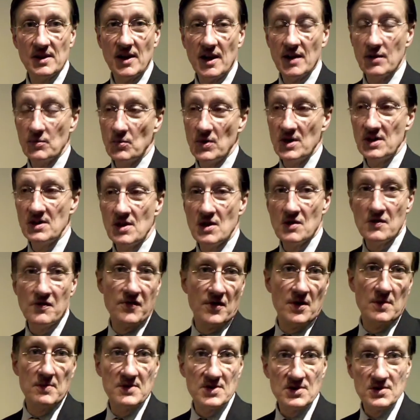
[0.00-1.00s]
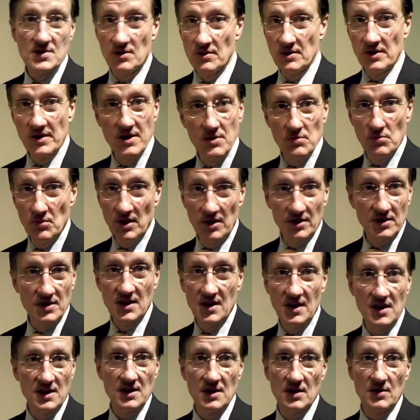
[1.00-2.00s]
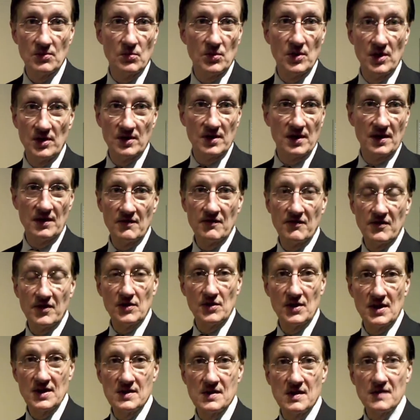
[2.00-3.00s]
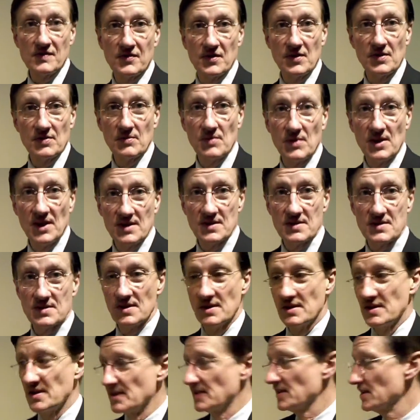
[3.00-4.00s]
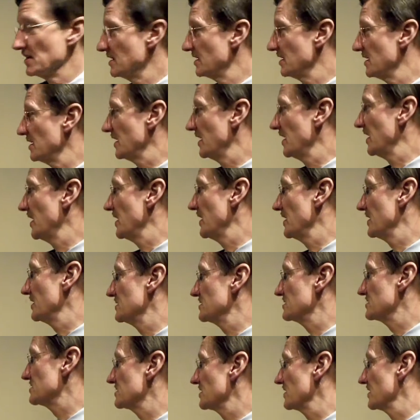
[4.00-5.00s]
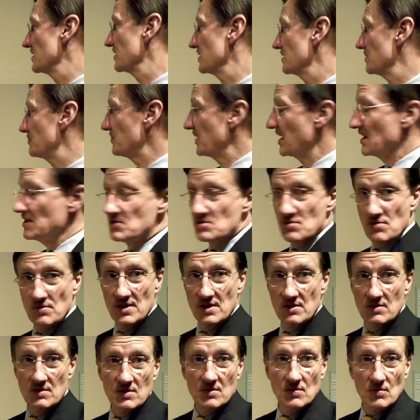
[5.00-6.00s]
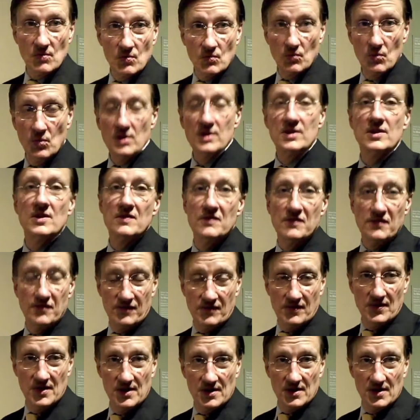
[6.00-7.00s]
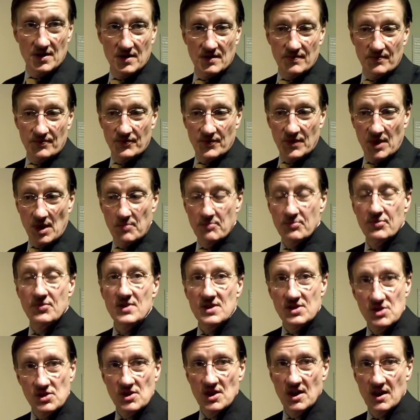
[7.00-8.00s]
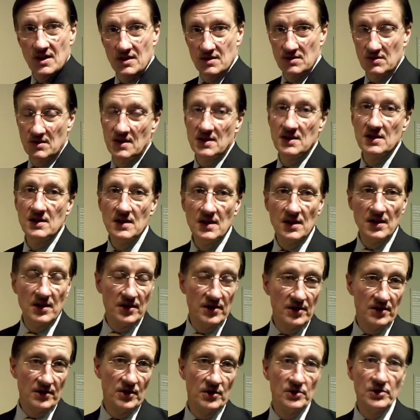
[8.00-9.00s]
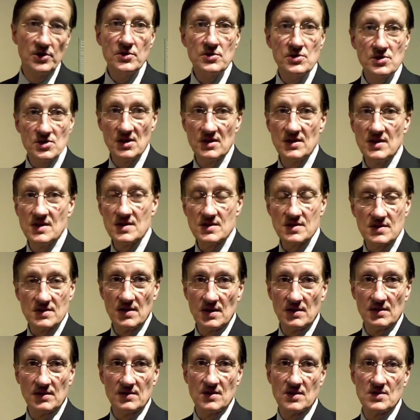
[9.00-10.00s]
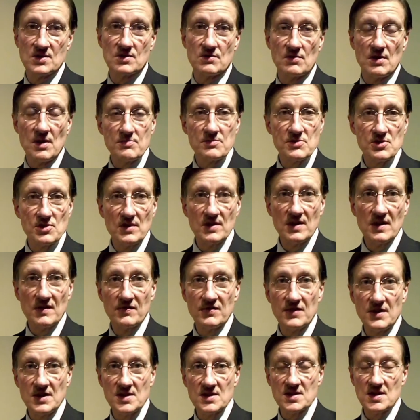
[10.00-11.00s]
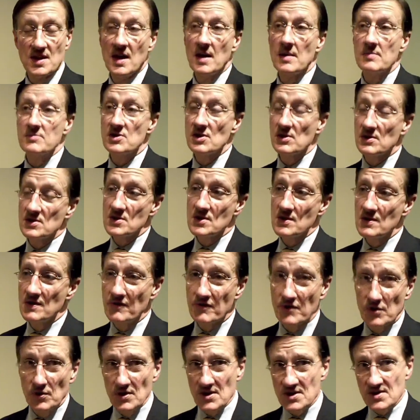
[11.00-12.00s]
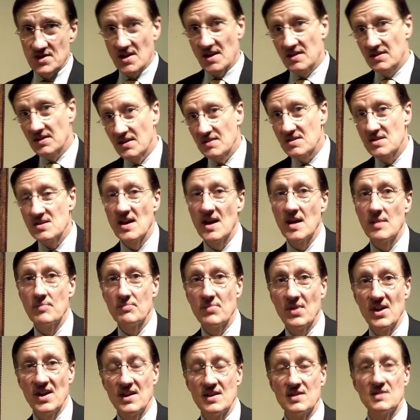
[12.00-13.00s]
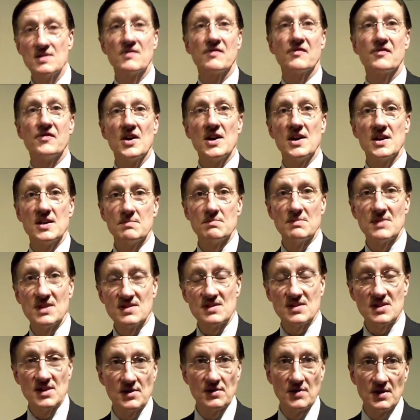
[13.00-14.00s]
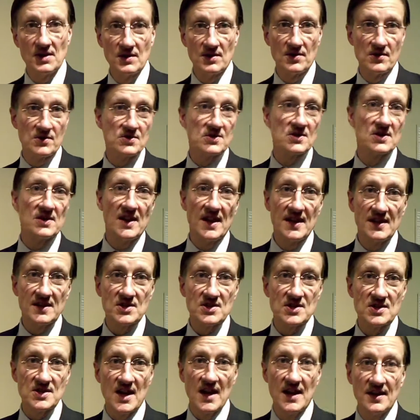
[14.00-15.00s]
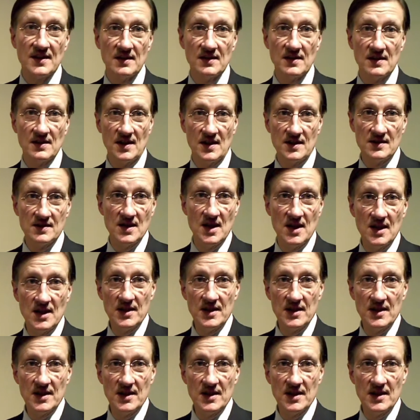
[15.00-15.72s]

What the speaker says: And we know from his early work he could work in very different ways. And the patron would have appreciated the illusionistic description of these objects, and of course at the top end, fine materials like satin and